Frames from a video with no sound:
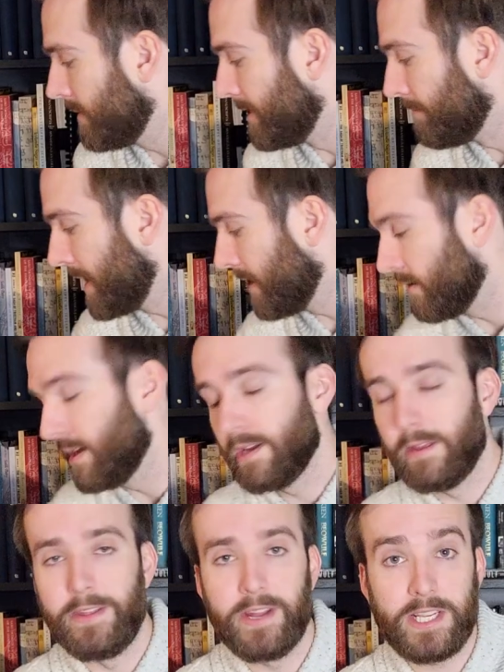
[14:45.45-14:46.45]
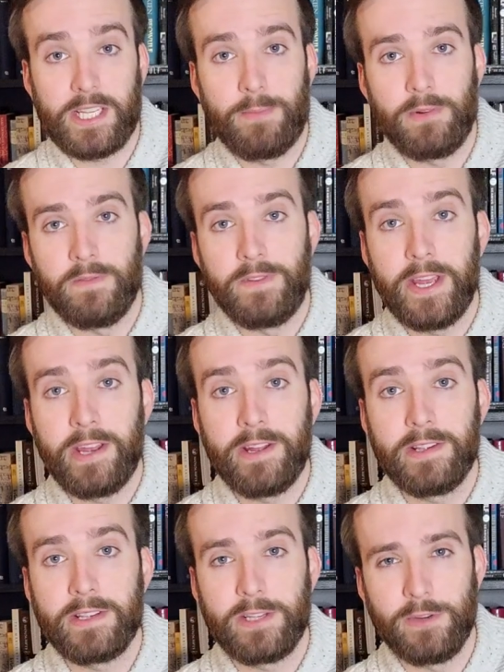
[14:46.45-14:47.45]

in the mail in the next couple of days.